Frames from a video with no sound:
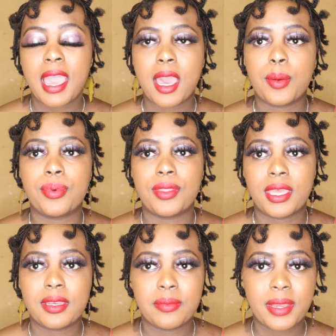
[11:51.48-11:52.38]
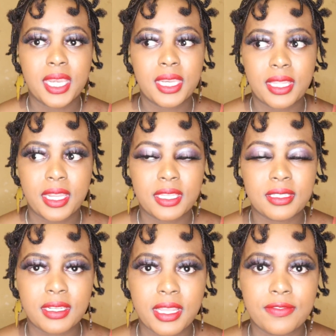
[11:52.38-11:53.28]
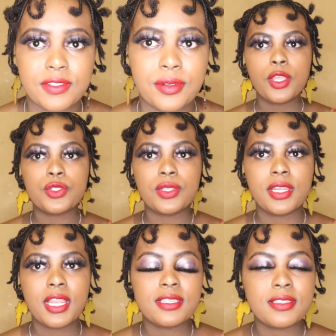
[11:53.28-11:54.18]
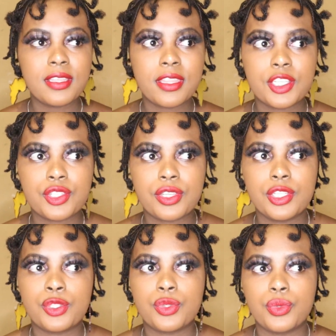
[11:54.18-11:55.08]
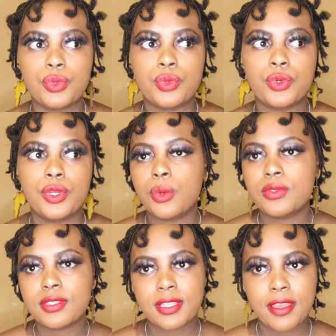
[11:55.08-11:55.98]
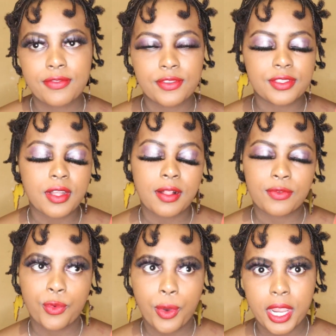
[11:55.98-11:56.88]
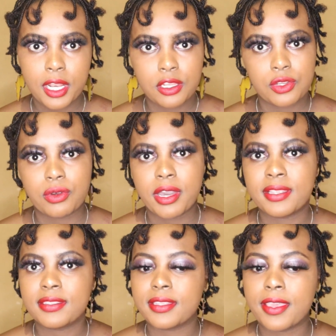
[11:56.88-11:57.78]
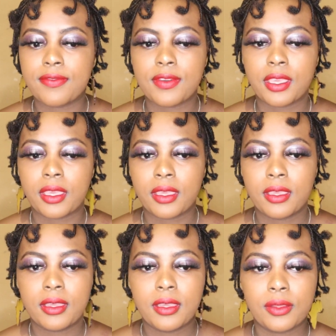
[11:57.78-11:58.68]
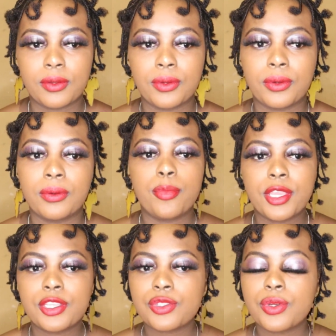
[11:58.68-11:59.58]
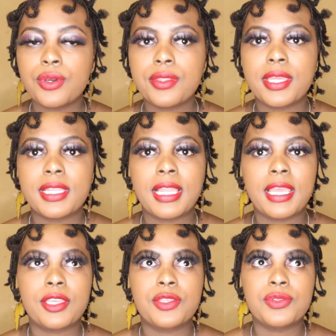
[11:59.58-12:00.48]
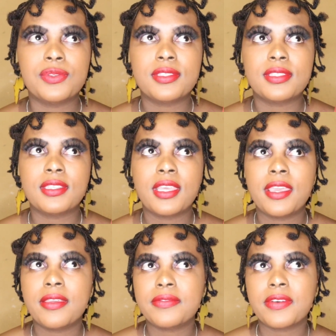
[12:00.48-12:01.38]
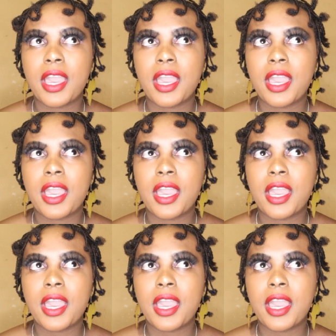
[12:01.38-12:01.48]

up that money that is left. So the last thing that you can do, don't starve yourself while you are saving. You know, make sure that like you save